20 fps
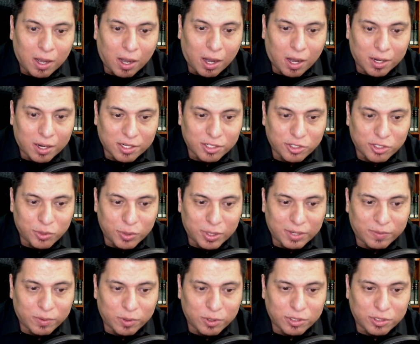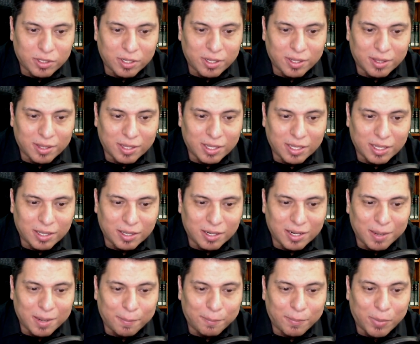August 31st, The
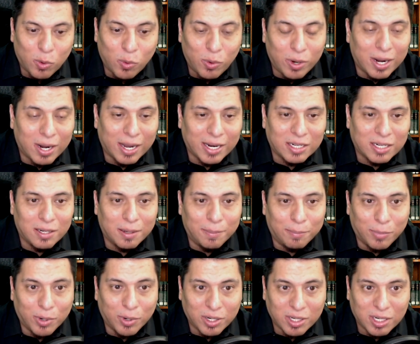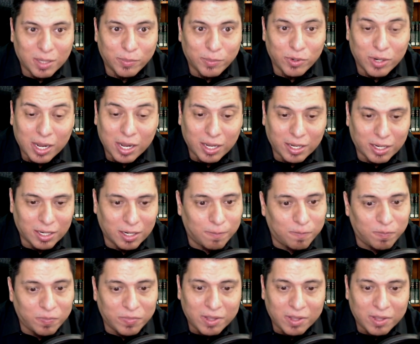Bone Knight, book number nine.